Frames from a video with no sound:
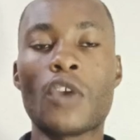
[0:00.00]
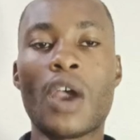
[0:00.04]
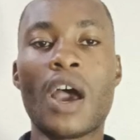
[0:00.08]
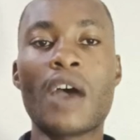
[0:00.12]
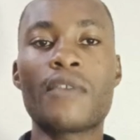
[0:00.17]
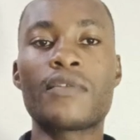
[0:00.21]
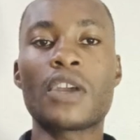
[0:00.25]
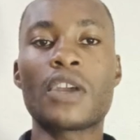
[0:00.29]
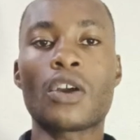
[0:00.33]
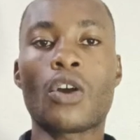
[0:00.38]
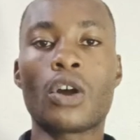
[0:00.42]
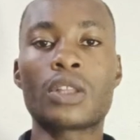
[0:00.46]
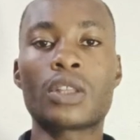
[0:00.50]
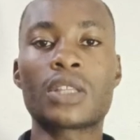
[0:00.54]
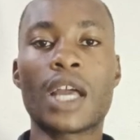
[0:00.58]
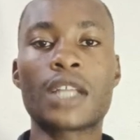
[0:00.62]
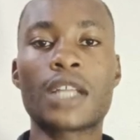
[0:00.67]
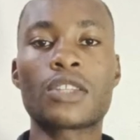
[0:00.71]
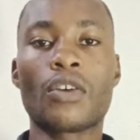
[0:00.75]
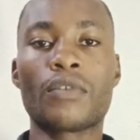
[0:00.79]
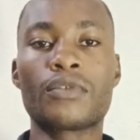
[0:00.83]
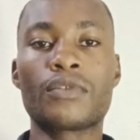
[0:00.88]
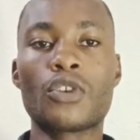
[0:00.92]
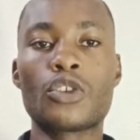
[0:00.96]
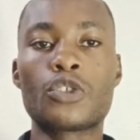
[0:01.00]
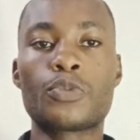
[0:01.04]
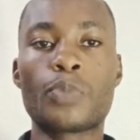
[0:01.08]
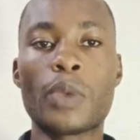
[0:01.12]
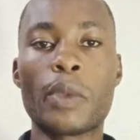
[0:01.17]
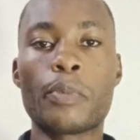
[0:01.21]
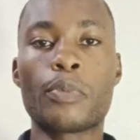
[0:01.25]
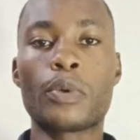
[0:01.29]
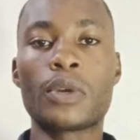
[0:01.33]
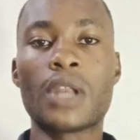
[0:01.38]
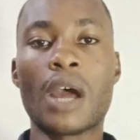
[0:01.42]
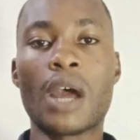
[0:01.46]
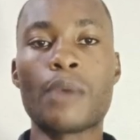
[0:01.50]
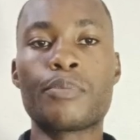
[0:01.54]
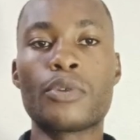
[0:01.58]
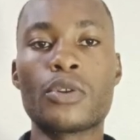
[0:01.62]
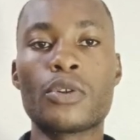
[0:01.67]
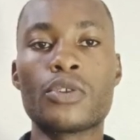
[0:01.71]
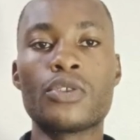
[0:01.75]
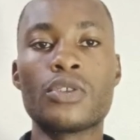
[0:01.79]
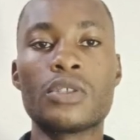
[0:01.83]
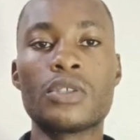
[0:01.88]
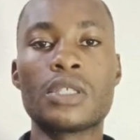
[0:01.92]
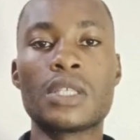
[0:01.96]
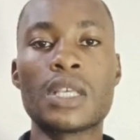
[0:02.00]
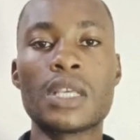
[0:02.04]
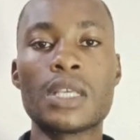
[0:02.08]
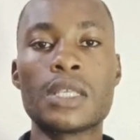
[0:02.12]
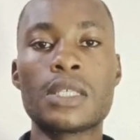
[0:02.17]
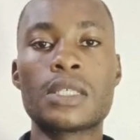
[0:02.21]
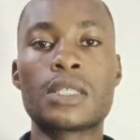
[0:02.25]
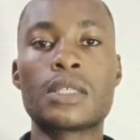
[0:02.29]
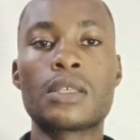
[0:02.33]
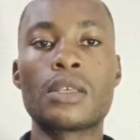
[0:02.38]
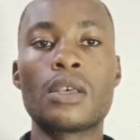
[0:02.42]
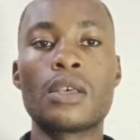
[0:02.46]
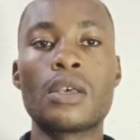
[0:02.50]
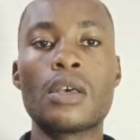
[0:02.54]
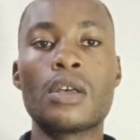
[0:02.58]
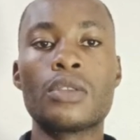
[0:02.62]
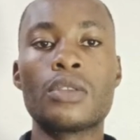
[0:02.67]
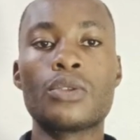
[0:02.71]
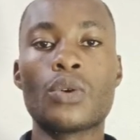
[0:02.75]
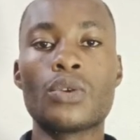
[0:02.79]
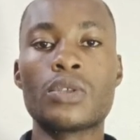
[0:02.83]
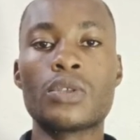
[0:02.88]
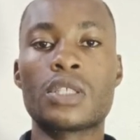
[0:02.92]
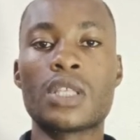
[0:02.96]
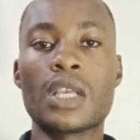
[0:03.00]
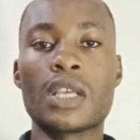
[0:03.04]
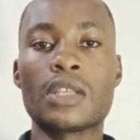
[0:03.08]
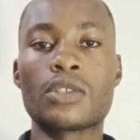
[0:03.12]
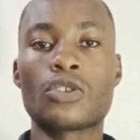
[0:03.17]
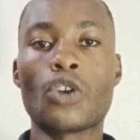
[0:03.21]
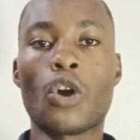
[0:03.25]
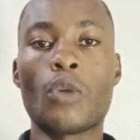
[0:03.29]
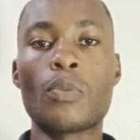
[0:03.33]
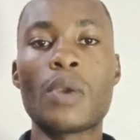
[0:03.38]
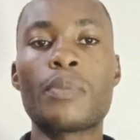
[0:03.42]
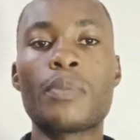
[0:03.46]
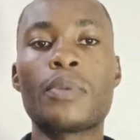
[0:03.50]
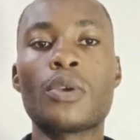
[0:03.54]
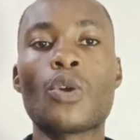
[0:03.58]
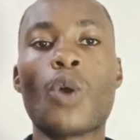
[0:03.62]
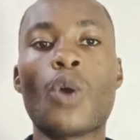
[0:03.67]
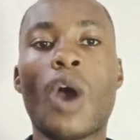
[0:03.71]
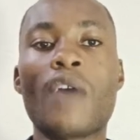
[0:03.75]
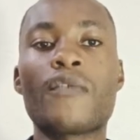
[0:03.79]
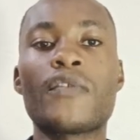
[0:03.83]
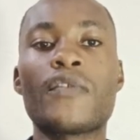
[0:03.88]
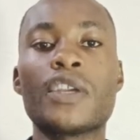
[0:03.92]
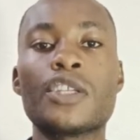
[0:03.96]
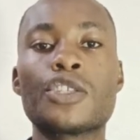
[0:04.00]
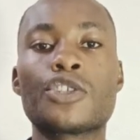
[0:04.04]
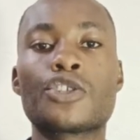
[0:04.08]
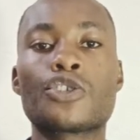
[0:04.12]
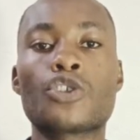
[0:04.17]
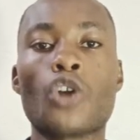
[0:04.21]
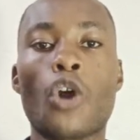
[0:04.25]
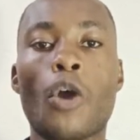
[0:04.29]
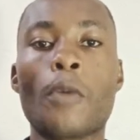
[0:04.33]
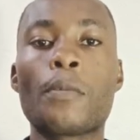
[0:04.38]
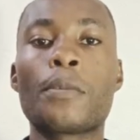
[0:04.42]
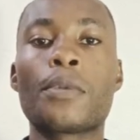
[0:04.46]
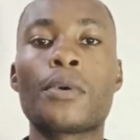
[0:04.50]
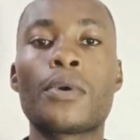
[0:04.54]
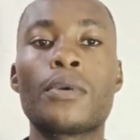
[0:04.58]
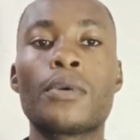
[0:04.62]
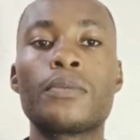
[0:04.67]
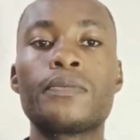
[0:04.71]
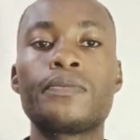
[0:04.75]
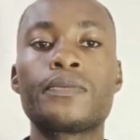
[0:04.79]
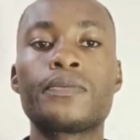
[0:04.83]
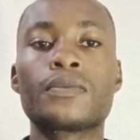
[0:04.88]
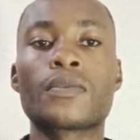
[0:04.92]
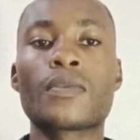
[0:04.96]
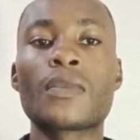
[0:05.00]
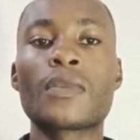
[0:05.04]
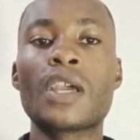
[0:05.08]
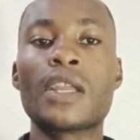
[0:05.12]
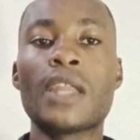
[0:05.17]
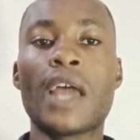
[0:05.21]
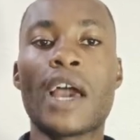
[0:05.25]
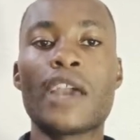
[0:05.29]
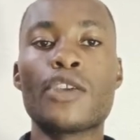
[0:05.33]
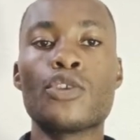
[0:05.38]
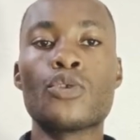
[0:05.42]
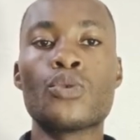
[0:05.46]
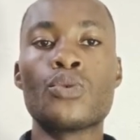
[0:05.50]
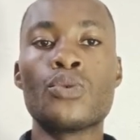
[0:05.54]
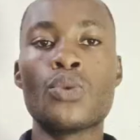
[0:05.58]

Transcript: you have the contact of those people that produces those things, or maybe you have a shop that